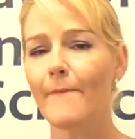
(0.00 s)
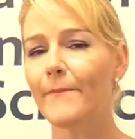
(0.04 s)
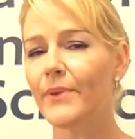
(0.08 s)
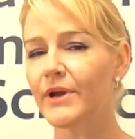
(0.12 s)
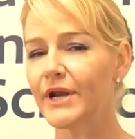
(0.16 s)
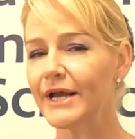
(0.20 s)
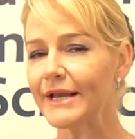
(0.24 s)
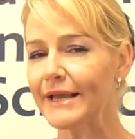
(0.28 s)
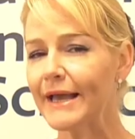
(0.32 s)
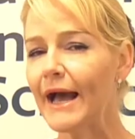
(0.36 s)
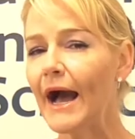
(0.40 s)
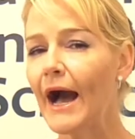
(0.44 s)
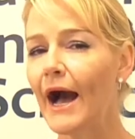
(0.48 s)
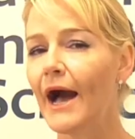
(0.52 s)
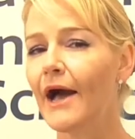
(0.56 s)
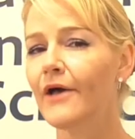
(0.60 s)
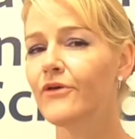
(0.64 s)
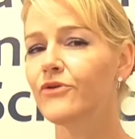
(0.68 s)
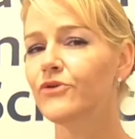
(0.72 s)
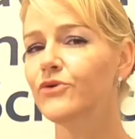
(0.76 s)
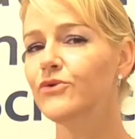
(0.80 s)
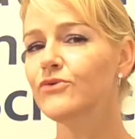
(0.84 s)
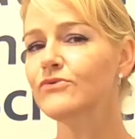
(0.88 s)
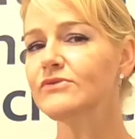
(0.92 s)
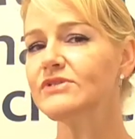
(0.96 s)
but I
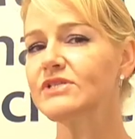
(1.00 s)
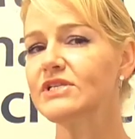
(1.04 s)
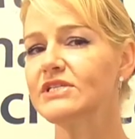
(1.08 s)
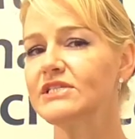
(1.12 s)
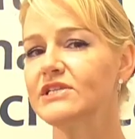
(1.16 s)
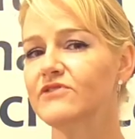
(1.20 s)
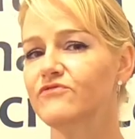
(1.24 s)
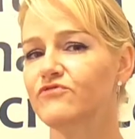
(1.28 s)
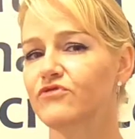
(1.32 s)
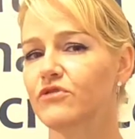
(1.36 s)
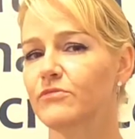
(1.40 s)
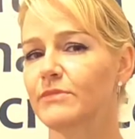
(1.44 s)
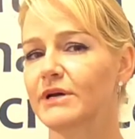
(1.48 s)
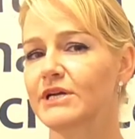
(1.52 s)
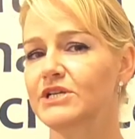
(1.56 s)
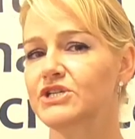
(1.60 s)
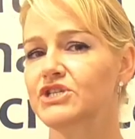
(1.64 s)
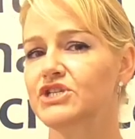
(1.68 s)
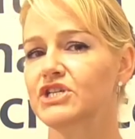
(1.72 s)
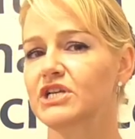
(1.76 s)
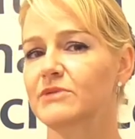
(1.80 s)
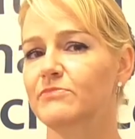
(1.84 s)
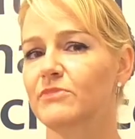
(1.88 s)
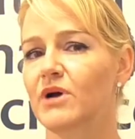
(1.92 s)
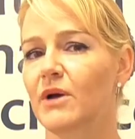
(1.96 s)
can't use this
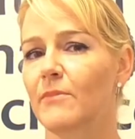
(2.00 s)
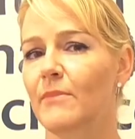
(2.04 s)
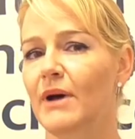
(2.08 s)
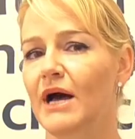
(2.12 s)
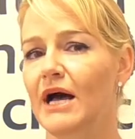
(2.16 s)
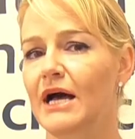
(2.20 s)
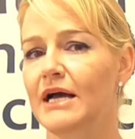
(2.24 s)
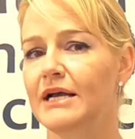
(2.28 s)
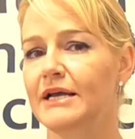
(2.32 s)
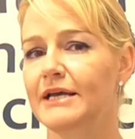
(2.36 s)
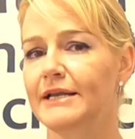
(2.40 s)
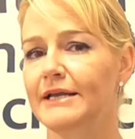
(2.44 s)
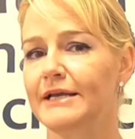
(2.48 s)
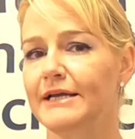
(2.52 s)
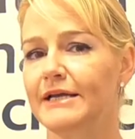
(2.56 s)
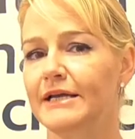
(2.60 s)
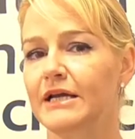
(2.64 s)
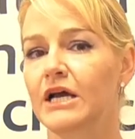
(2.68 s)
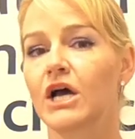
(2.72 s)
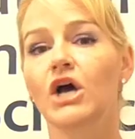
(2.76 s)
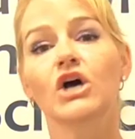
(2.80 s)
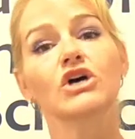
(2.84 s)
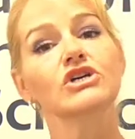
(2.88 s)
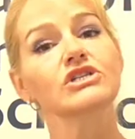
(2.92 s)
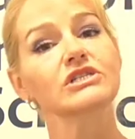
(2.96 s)
information in my marketing,